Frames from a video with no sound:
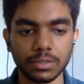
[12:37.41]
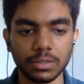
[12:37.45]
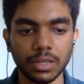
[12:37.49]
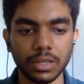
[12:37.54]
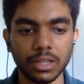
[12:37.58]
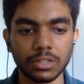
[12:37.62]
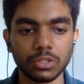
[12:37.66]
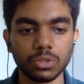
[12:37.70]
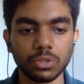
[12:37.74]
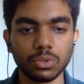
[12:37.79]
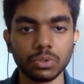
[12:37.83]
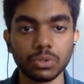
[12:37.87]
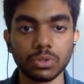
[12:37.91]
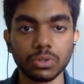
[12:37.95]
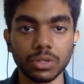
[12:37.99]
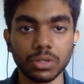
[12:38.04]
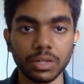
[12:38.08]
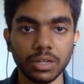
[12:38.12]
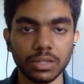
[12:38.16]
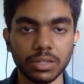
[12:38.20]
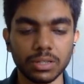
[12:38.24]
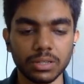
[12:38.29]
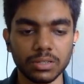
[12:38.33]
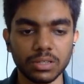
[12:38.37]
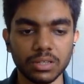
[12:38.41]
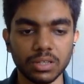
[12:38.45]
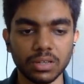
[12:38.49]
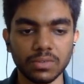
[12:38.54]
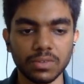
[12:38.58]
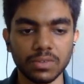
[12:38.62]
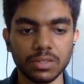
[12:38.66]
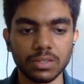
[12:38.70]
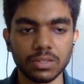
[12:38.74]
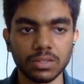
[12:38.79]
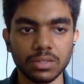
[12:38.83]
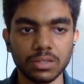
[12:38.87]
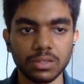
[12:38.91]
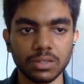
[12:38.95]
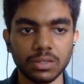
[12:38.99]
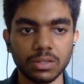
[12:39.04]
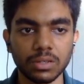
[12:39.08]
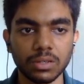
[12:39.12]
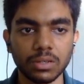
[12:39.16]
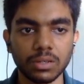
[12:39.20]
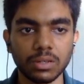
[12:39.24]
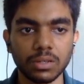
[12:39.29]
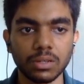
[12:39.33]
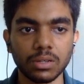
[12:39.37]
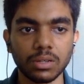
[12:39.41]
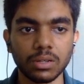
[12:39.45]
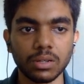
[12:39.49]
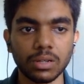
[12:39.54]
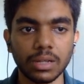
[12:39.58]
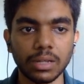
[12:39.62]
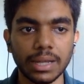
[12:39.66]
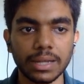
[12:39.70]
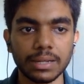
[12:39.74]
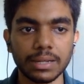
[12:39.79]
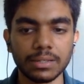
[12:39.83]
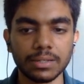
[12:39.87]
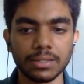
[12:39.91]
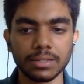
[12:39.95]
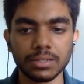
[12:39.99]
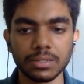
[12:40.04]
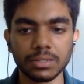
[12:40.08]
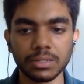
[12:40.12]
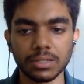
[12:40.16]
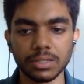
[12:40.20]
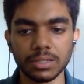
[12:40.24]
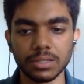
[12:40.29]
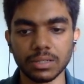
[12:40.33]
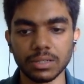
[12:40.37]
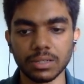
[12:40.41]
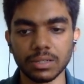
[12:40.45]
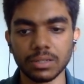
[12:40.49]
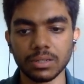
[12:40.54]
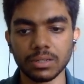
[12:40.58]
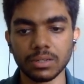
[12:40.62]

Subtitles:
and so you create the service and it is created.